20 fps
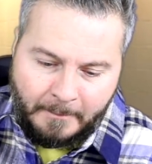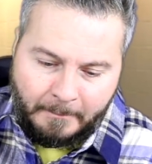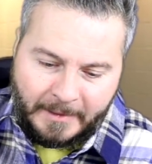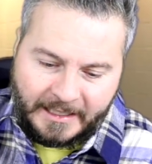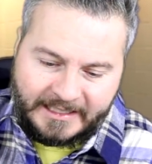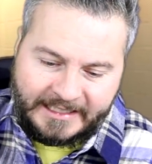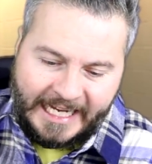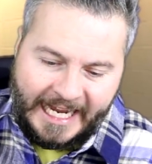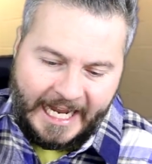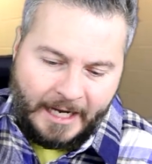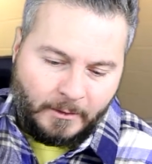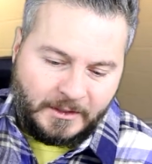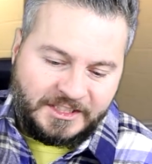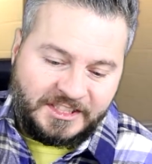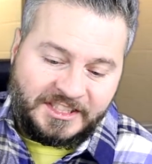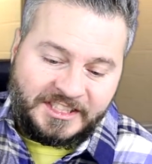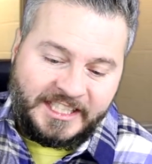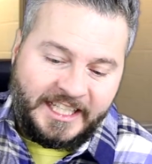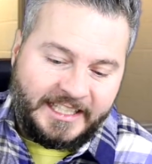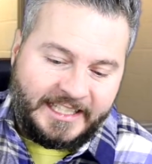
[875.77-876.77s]
McDowell
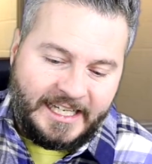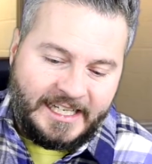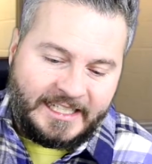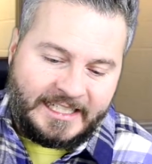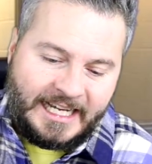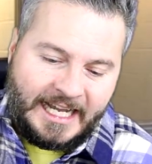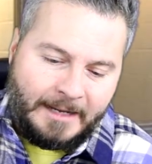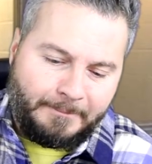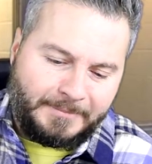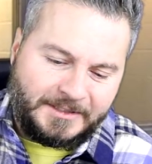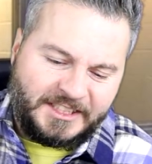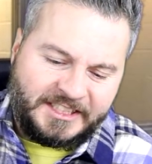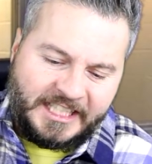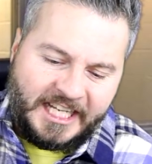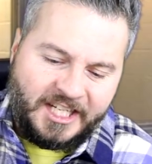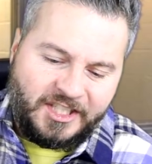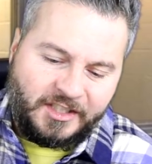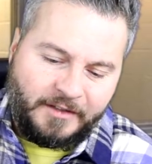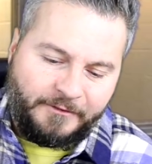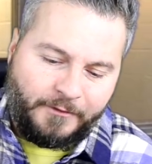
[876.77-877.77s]
is seeking
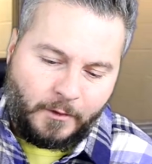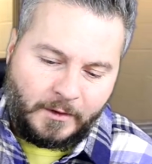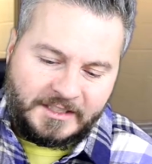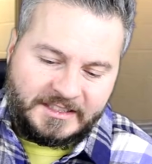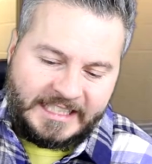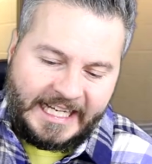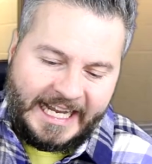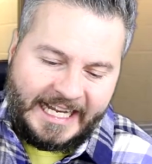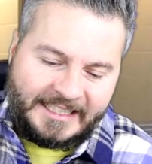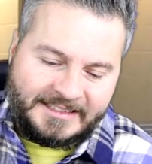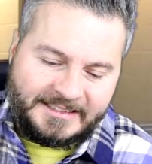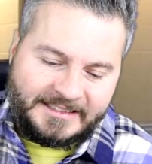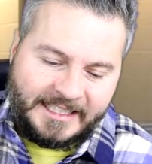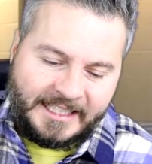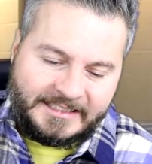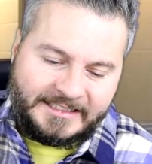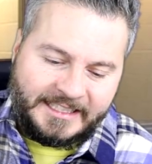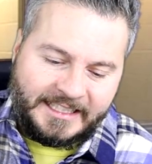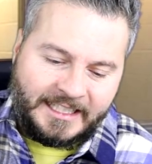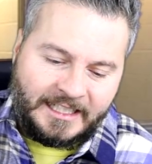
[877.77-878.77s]
compensation for his
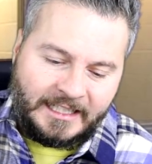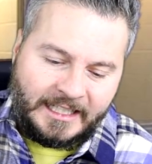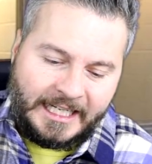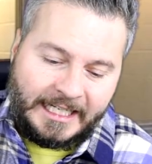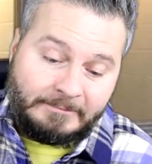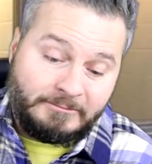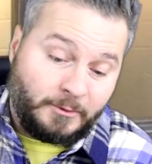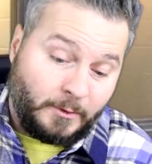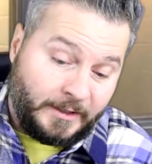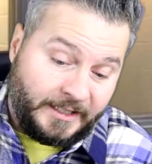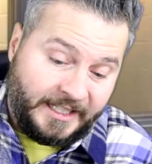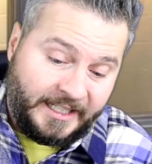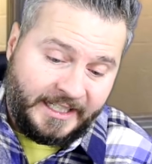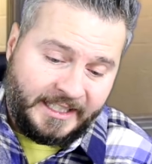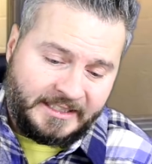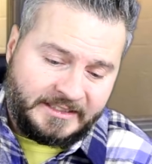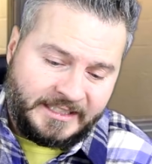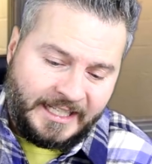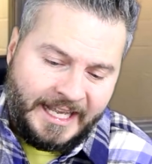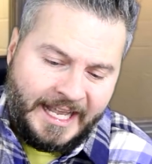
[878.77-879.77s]
assets he claims were
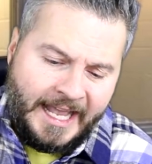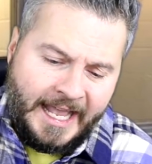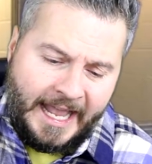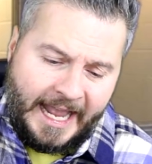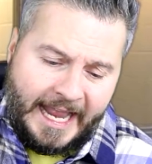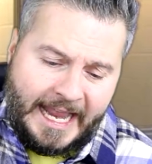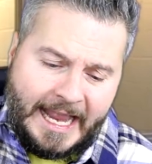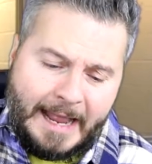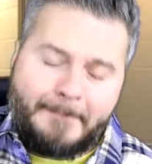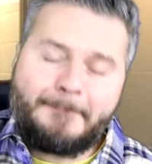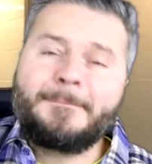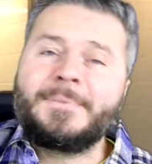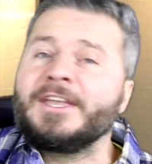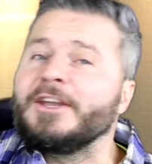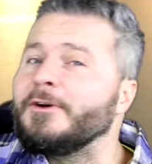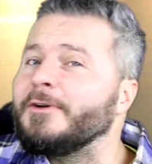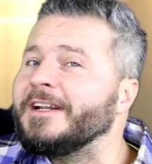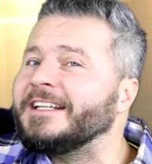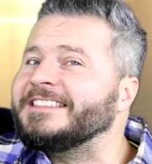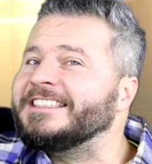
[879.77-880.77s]
his and
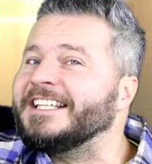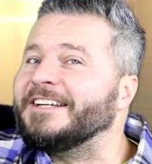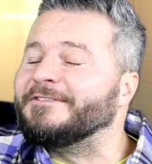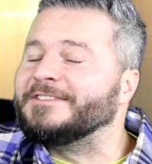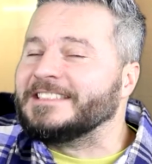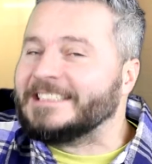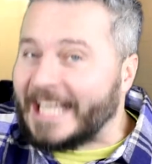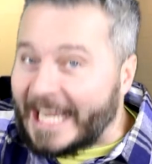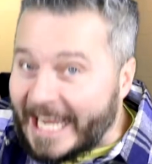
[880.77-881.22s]
punitive